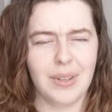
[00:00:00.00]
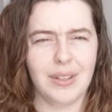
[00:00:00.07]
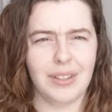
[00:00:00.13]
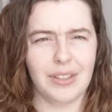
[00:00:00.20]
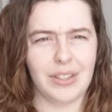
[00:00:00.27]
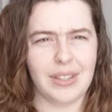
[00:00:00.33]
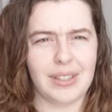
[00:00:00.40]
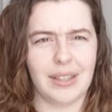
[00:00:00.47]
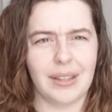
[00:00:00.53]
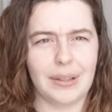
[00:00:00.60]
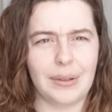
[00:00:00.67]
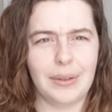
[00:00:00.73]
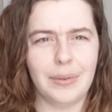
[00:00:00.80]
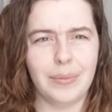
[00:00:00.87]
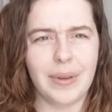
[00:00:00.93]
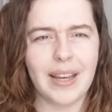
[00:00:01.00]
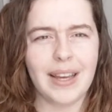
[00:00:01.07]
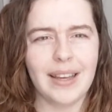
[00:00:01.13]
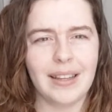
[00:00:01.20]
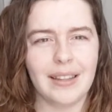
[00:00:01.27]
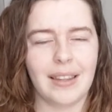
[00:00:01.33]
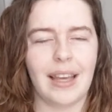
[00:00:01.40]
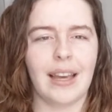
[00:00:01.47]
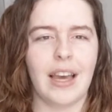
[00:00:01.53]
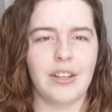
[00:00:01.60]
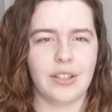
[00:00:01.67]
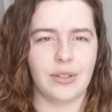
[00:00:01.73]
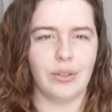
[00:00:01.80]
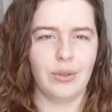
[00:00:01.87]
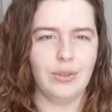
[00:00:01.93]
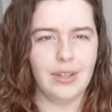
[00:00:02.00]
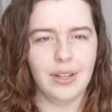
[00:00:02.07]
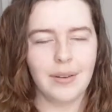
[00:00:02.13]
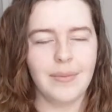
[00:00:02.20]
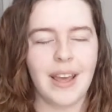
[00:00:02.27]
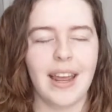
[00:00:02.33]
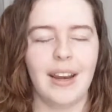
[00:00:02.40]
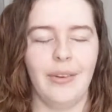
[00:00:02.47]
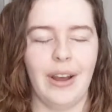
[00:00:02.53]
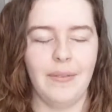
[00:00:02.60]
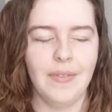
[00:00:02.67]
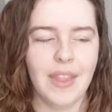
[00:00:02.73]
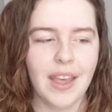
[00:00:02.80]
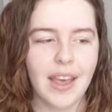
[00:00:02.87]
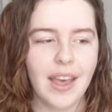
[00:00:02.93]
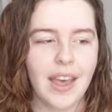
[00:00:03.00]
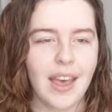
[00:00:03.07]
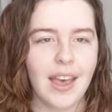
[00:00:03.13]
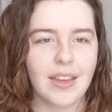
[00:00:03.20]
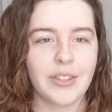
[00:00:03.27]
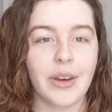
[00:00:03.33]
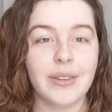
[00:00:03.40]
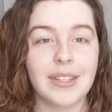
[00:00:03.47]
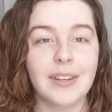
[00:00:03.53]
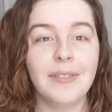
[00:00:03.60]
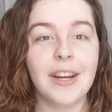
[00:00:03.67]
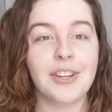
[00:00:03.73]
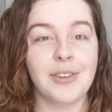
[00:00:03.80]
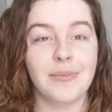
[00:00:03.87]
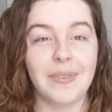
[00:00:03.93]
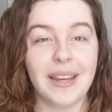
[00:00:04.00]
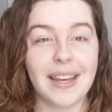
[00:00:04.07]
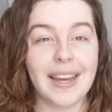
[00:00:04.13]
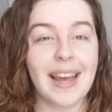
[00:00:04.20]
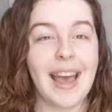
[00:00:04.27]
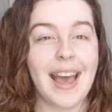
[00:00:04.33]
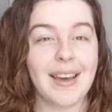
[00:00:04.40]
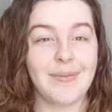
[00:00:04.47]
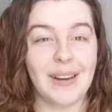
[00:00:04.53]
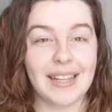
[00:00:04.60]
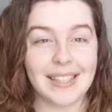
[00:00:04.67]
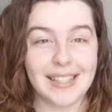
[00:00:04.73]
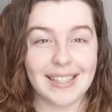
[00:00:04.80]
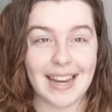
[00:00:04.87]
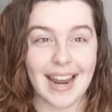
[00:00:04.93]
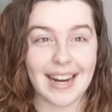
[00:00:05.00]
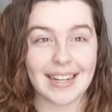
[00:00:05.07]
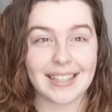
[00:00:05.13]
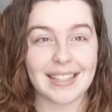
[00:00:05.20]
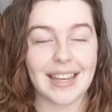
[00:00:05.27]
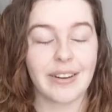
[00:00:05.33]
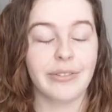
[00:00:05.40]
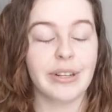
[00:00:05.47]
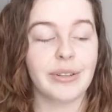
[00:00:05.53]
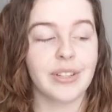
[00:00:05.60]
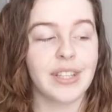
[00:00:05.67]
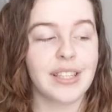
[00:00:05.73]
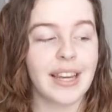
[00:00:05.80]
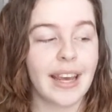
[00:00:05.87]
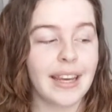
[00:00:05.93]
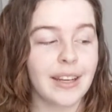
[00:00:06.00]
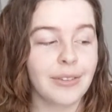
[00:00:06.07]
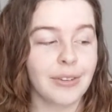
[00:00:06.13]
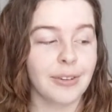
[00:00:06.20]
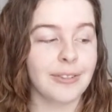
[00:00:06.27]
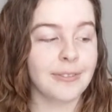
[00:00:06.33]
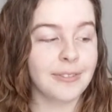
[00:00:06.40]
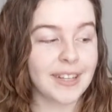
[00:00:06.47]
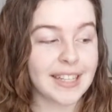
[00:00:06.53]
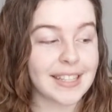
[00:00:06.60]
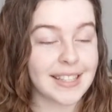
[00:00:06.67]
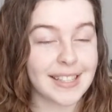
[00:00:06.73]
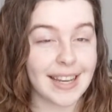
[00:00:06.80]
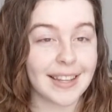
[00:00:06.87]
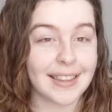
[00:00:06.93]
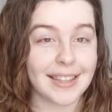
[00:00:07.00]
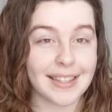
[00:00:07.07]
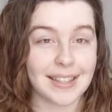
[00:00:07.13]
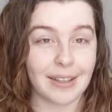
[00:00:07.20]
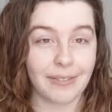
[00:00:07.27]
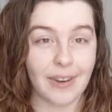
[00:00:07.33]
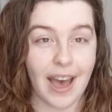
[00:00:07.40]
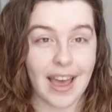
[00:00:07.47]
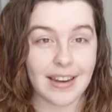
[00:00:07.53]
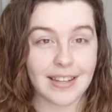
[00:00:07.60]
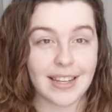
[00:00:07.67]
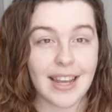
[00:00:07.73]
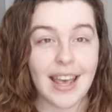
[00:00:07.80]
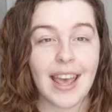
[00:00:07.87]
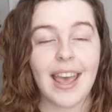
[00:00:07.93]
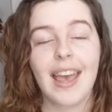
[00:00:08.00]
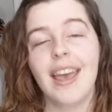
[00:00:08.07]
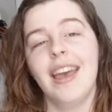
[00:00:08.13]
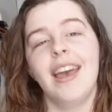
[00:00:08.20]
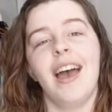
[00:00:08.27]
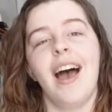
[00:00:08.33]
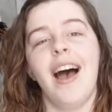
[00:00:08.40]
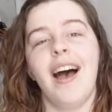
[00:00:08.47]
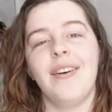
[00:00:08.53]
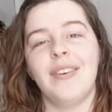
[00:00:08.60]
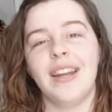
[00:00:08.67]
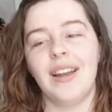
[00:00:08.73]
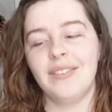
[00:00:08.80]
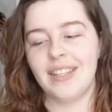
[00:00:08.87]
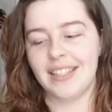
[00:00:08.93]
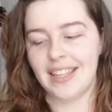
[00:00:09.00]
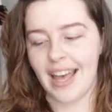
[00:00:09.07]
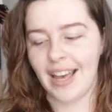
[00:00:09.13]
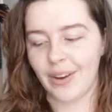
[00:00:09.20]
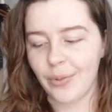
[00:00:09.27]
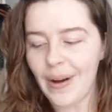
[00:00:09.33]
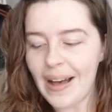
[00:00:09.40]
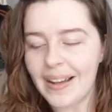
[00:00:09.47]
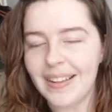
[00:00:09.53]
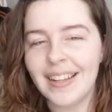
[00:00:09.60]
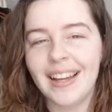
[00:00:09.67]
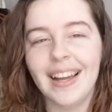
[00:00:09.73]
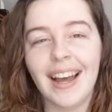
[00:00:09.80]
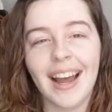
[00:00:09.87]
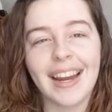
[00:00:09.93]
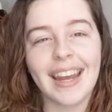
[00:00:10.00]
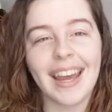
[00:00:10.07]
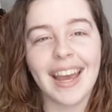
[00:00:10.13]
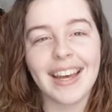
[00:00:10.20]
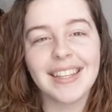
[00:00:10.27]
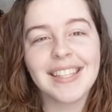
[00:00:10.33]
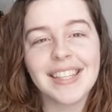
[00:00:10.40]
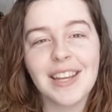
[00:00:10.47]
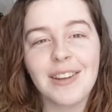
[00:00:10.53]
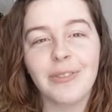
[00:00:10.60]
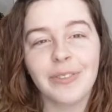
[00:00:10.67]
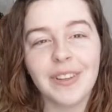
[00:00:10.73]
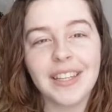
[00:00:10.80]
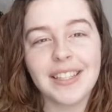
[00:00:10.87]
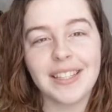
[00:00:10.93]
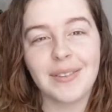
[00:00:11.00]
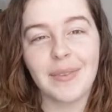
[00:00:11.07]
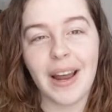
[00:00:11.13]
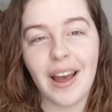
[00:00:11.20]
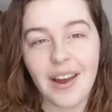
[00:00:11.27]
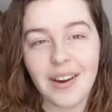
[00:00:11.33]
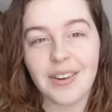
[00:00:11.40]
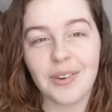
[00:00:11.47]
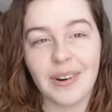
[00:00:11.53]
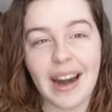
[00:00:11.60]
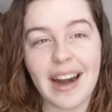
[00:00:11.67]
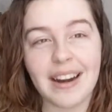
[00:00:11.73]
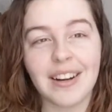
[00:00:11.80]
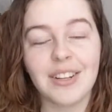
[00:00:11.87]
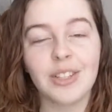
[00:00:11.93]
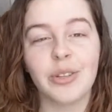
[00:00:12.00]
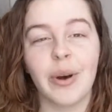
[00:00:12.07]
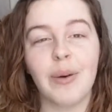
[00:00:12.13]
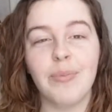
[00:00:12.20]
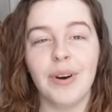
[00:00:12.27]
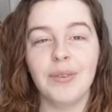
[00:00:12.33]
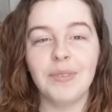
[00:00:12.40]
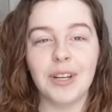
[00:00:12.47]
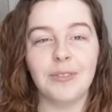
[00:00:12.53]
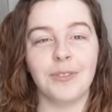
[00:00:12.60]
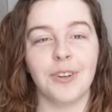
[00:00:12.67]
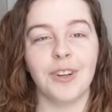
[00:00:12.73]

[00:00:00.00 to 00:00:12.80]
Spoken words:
just a little bit, I just loosened them. Anyway, so I was in my chemise and my stays, and we were staying for feast at this event, And I'm just like, well, I can't sit feast in my underwear. So I put my fur